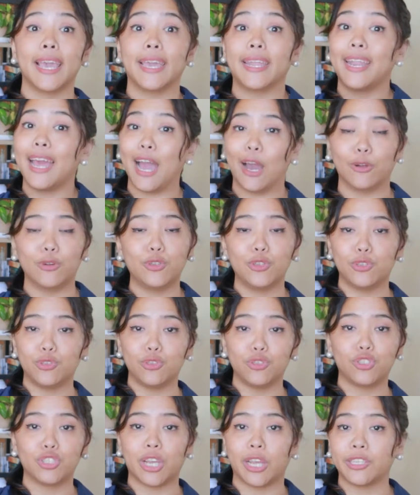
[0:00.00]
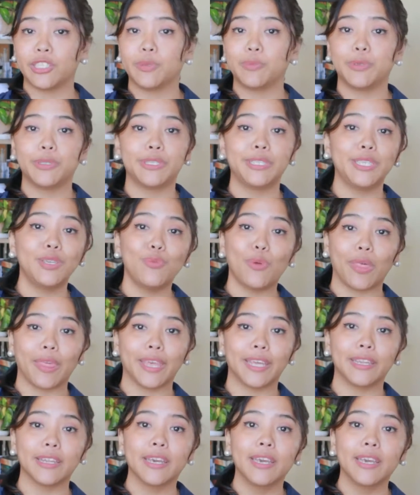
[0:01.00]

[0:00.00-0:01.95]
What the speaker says: and how to use ChatGPT with it.